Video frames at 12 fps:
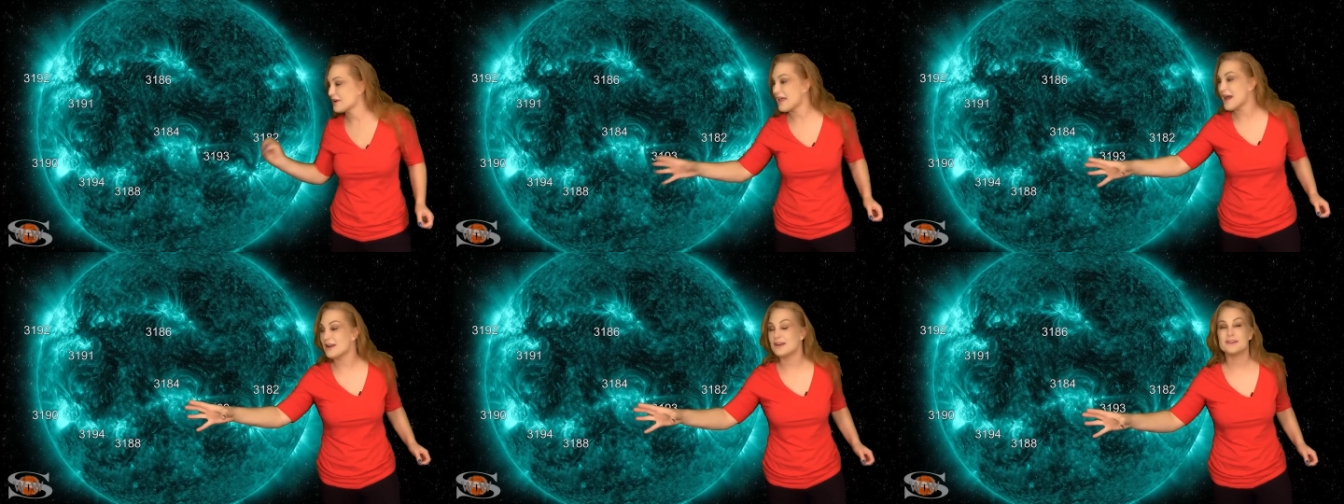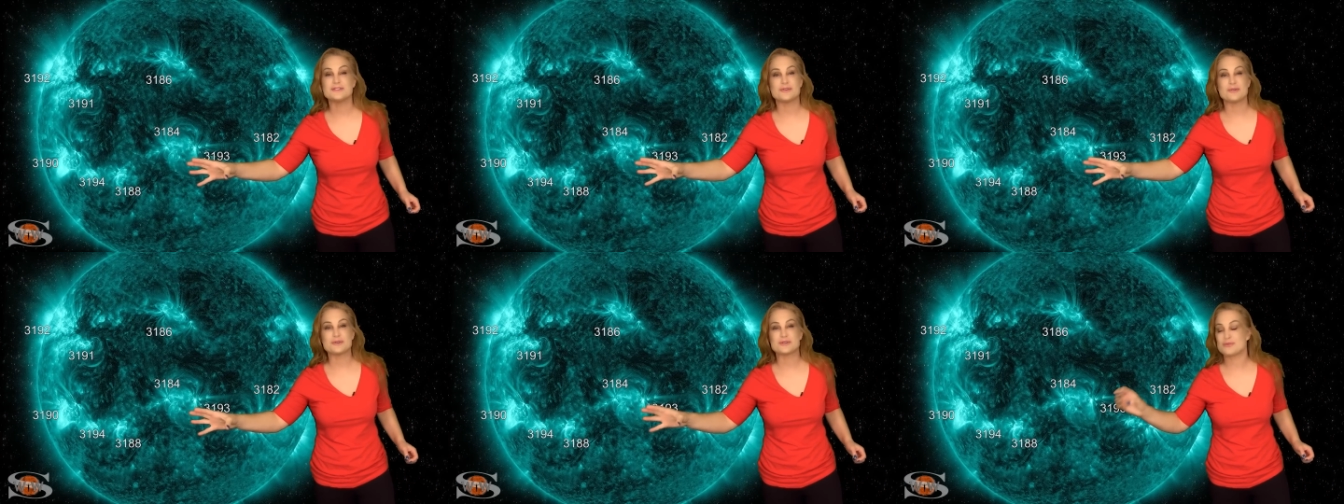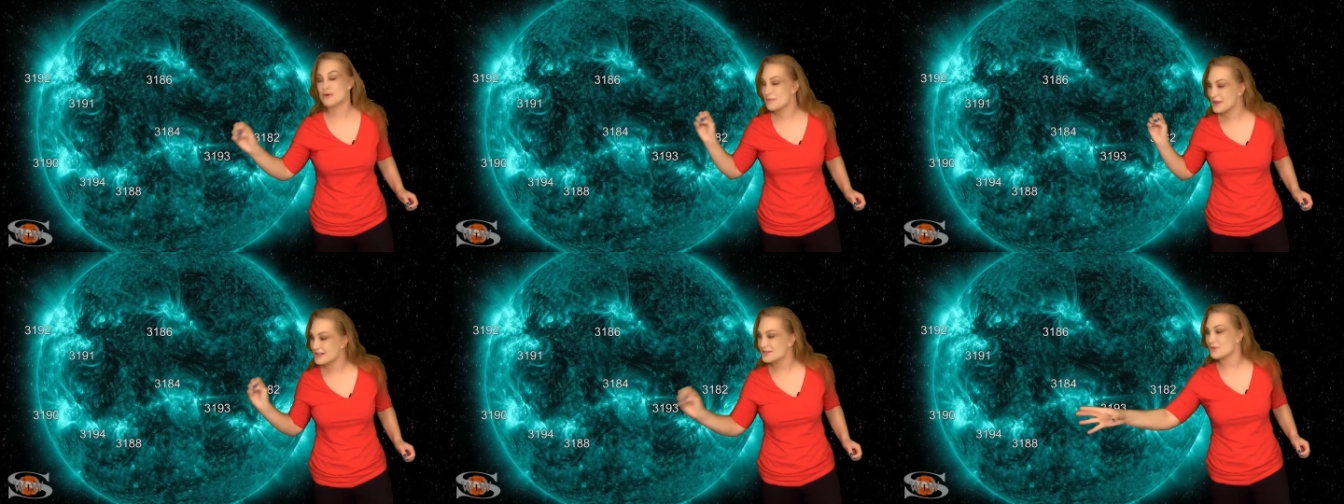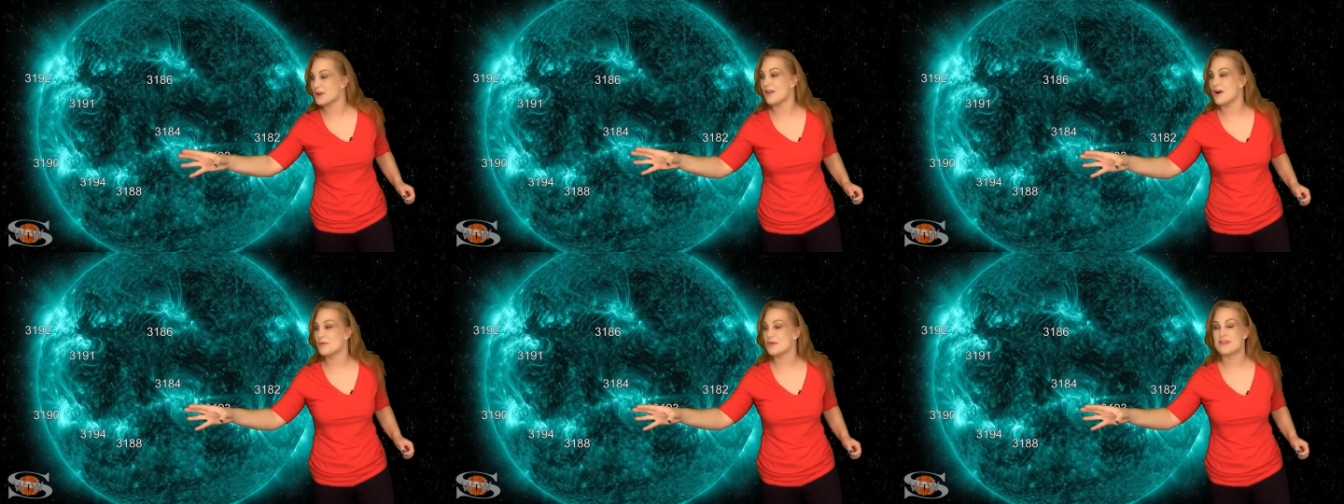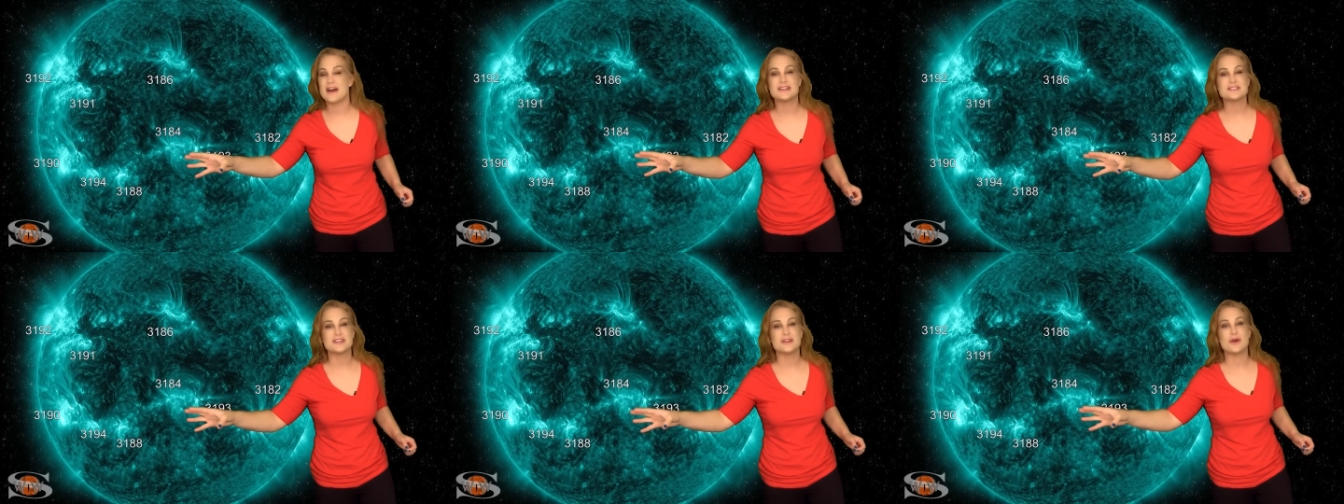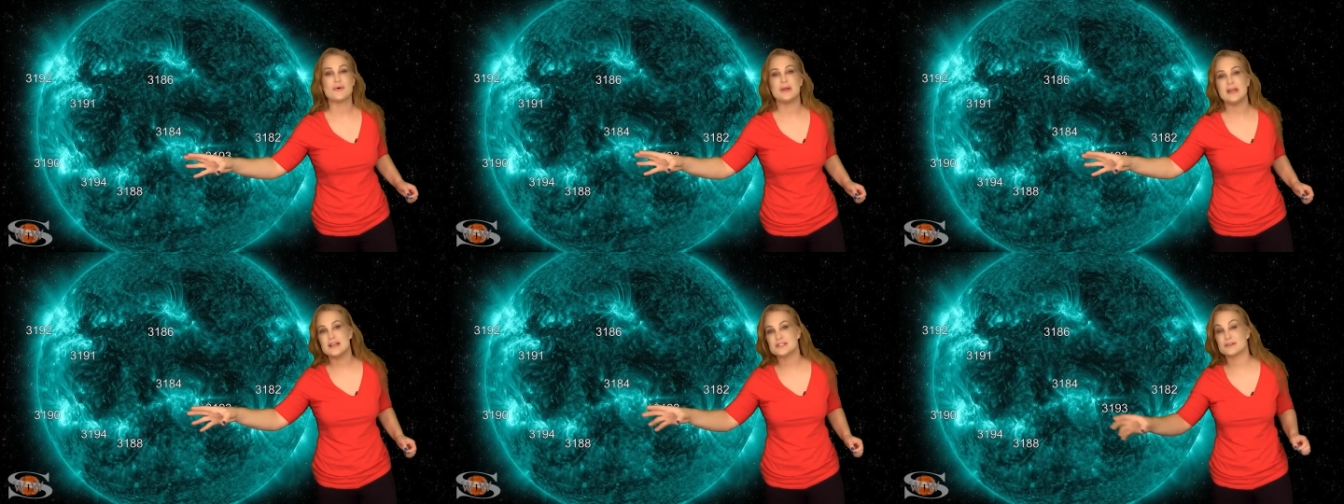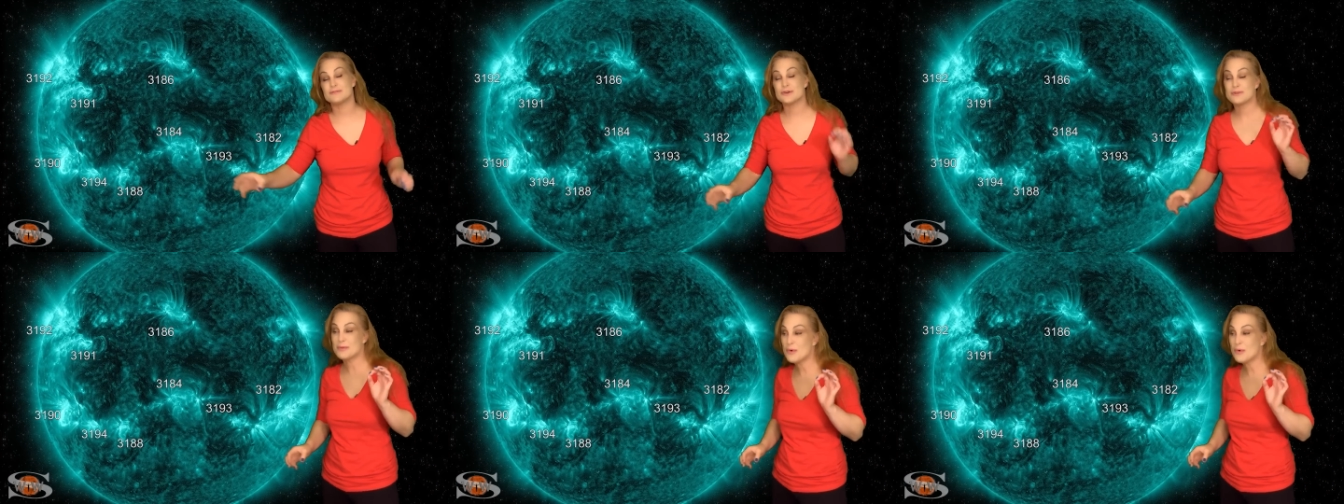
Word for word: and that solar storm that along with that is going to go east of Earth.